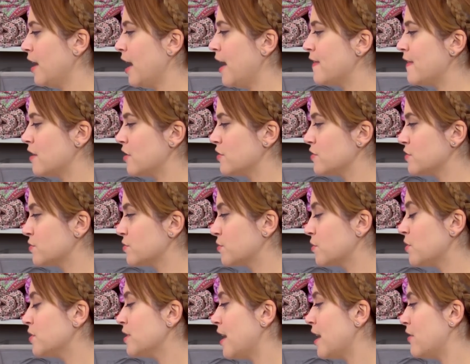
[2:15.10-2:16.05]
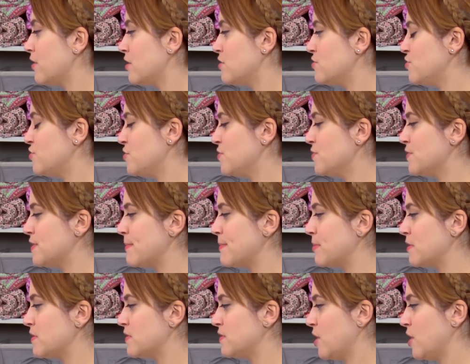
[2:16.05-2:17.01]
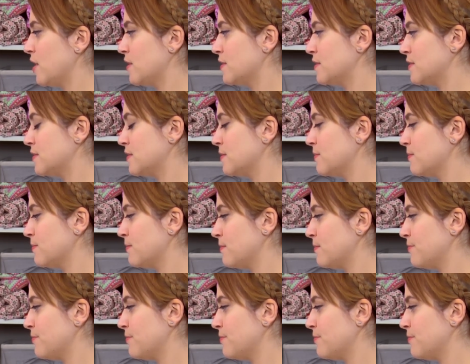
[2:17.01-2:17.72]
And then I'll scroll down and choose number 6.